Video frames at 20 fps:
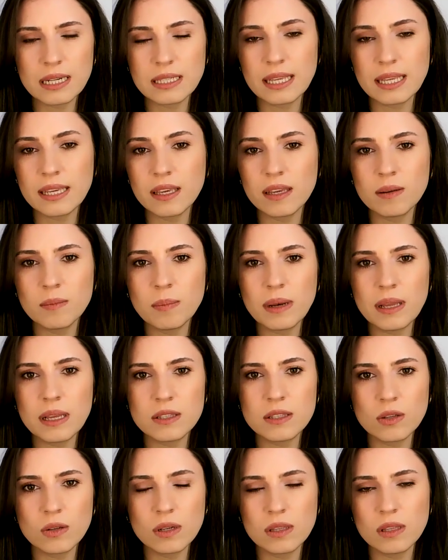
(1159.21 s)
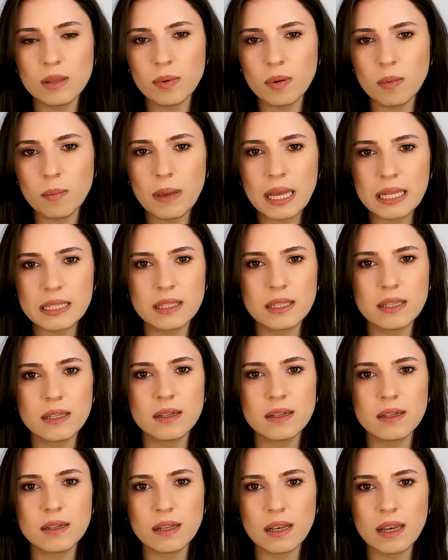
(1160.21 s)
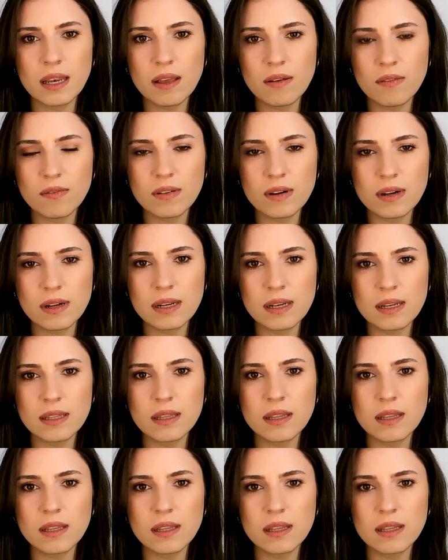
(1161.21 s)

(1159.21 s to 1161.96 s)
taking place on a diplomatic level,